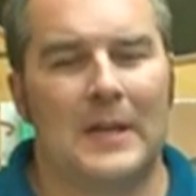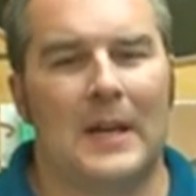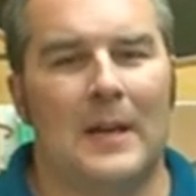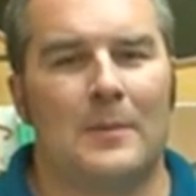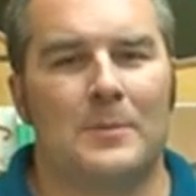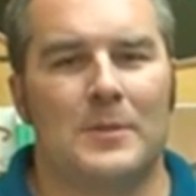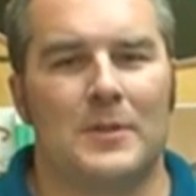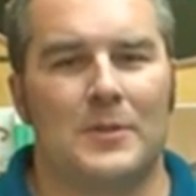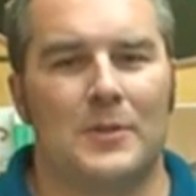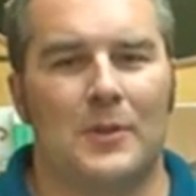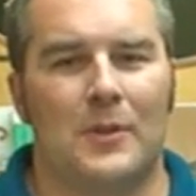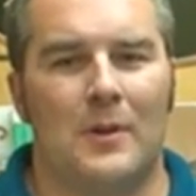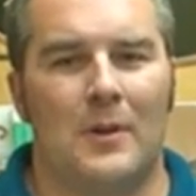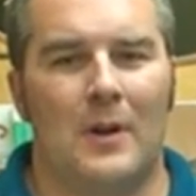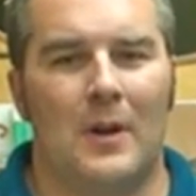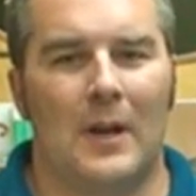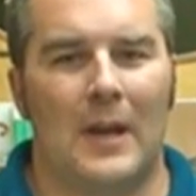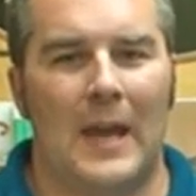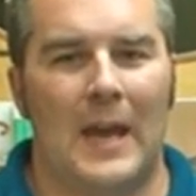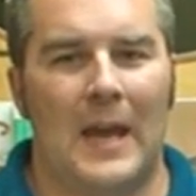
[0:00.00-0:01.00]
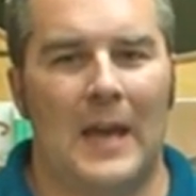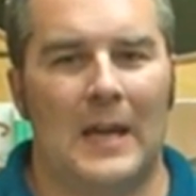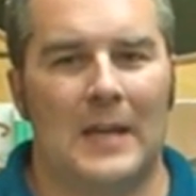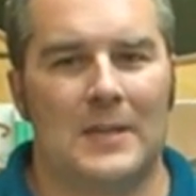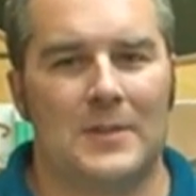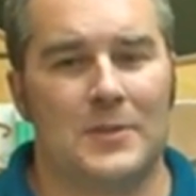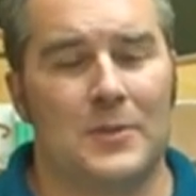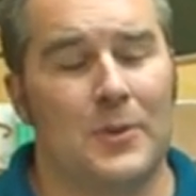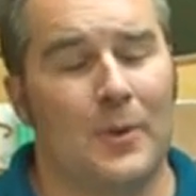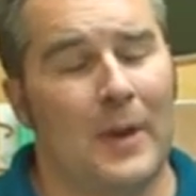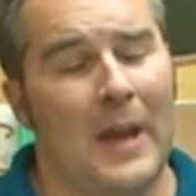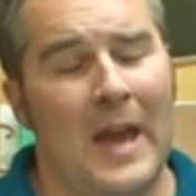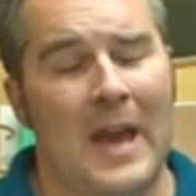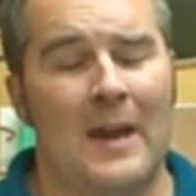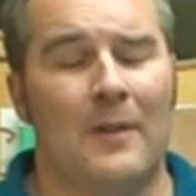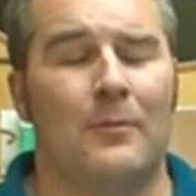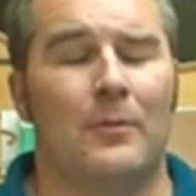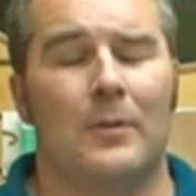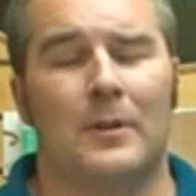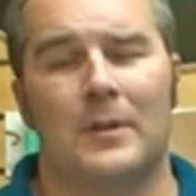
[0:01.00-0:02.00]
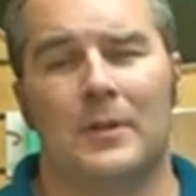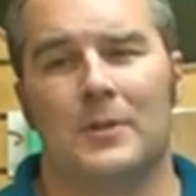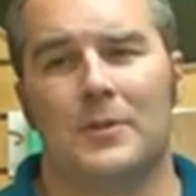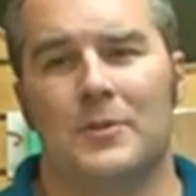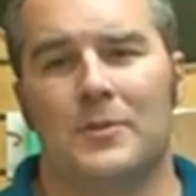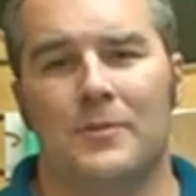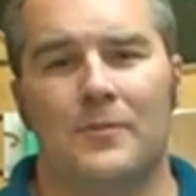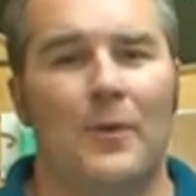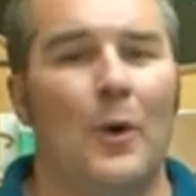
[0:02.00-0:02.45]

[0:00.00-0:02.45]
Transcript: times as long as your average